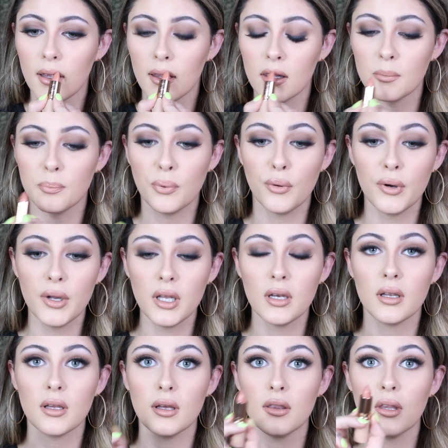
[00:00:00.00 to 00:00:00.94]
And the
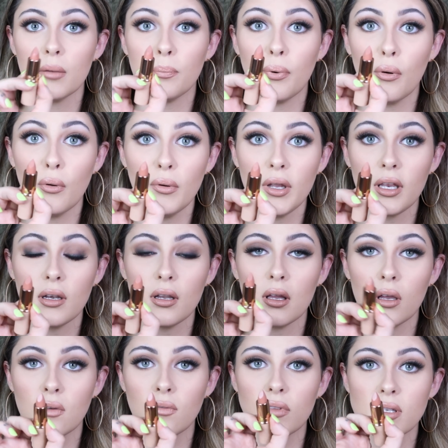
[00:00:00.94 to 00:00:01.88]
point
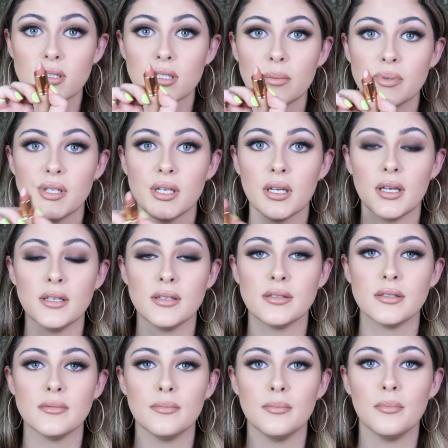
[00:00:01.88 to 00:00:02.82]
of this lipstick
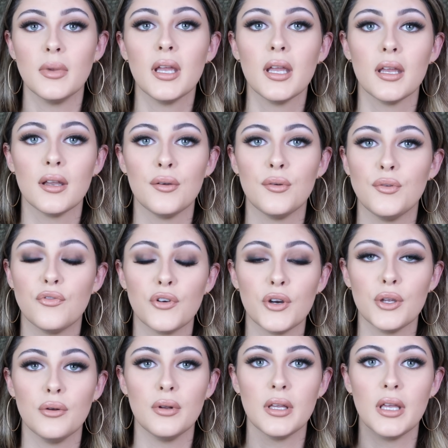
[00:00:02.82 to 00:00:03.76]
is made for
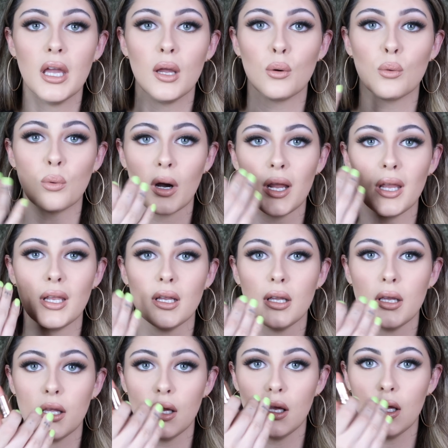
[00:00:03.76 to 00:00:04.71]
you to get right
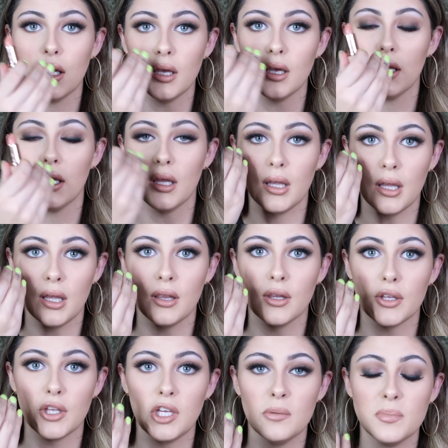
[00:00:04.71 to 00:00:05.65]
in
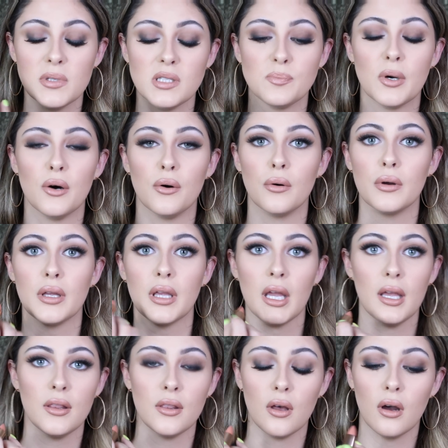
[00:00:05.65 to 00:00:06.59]
the cupid's bow,
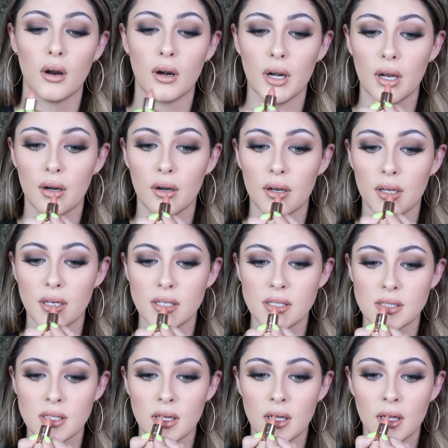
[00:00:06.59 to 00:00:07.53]
get in the hard
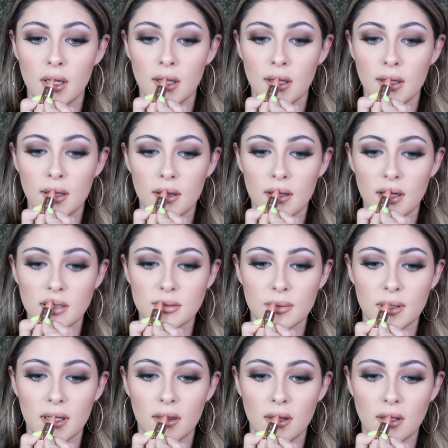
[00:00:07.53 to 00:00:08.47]
areas. That's
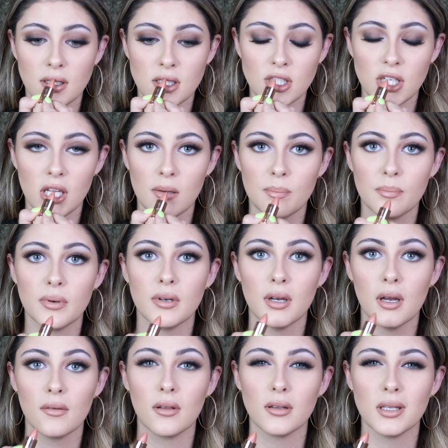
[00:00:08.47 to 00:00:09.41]
why the shape
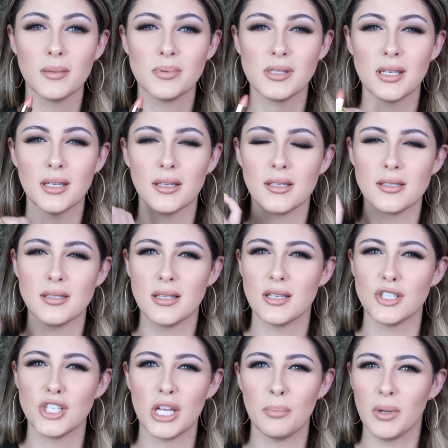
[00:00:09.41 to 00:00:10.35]
of the lipstick is
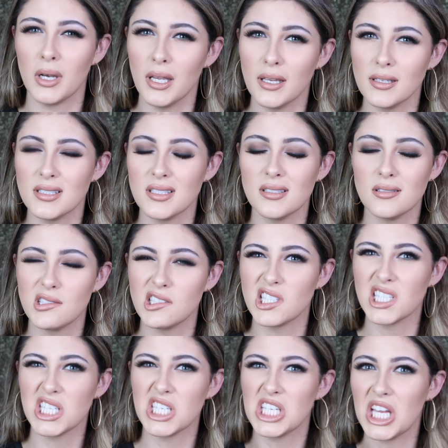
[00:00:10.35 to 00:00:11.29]
the shape it is.
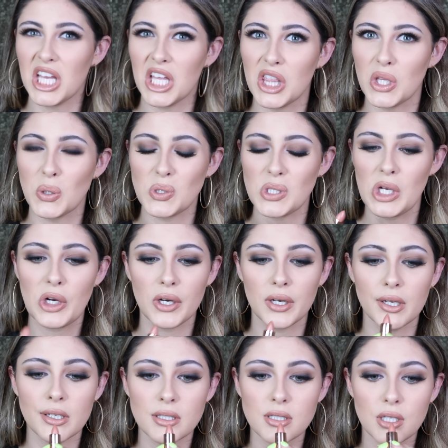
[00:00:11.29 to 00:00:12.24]
Get in those
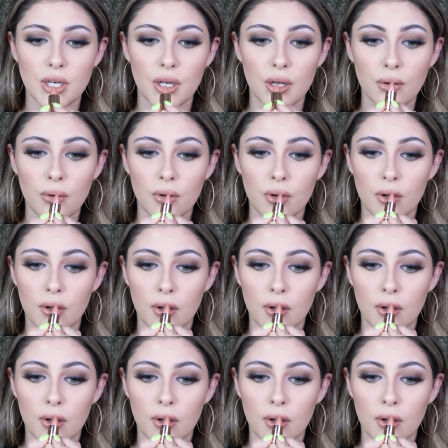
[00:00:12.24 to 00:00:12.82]
areas, you know?